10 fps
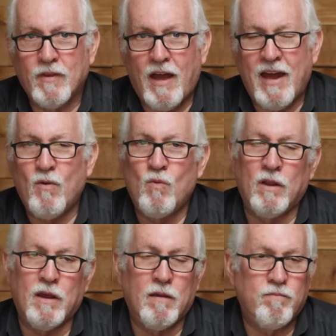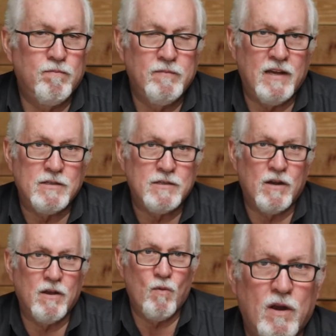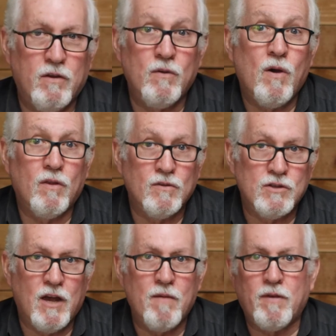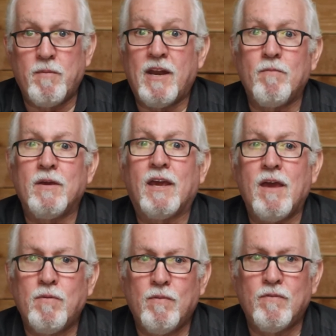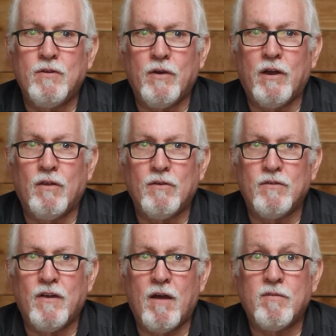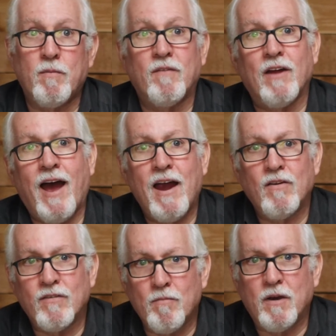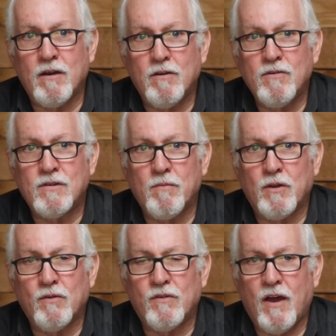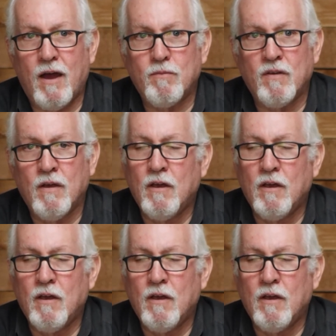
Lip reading: I don't really necessarily want to do all those jobs. I mean, I'd be capable of doing all those jobs. I may have to hire somebody to do some of those jobs.